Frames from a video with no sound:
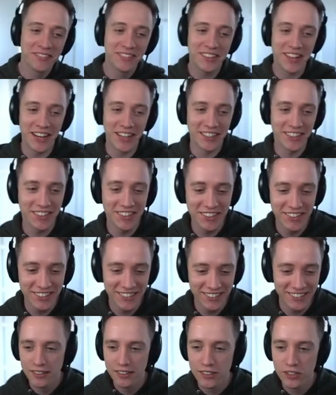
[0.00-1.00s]
Thanks.
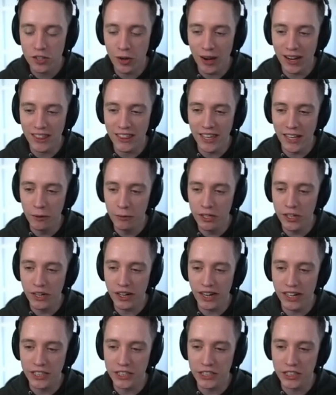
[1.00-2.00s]
So I think what you
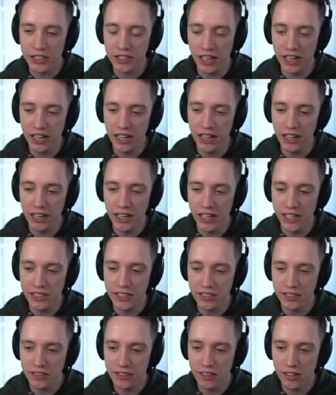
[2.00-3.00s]
guys are saying
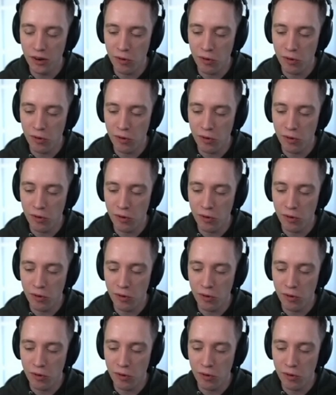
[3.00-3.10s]
is